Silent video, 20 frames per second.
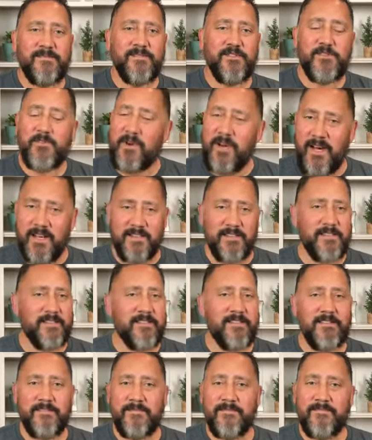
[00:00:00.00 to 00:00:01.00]

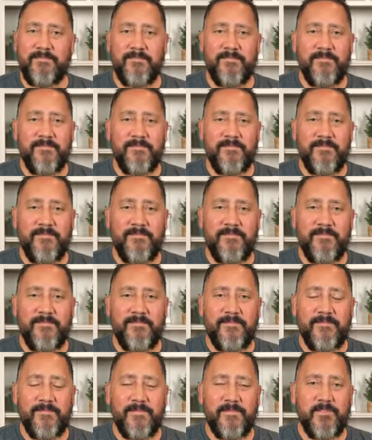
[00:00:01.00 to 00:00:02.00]
Trust.
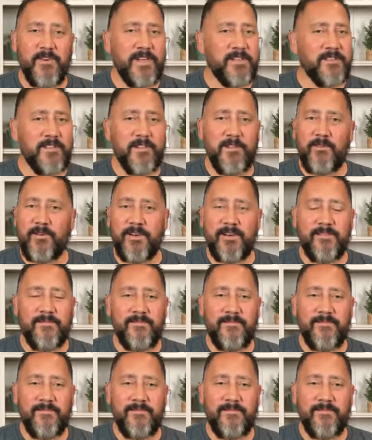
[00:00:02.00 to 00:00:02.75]
Trust the Lord.